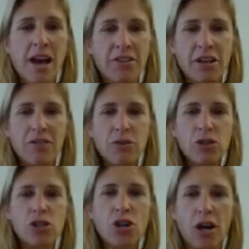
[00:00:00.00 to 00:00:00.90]
I think if you
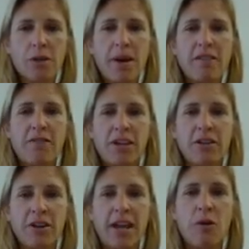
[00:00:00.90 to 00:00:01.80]
start by
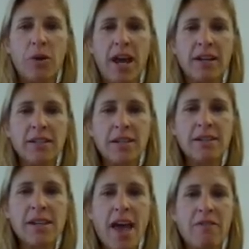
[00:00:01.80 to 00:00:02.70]
figuring out what x
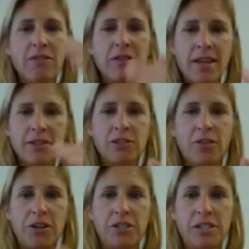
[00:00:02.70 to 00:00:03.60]
is, everything else
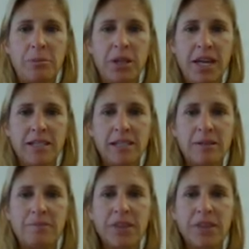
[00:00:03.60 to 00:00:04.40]
falls into place.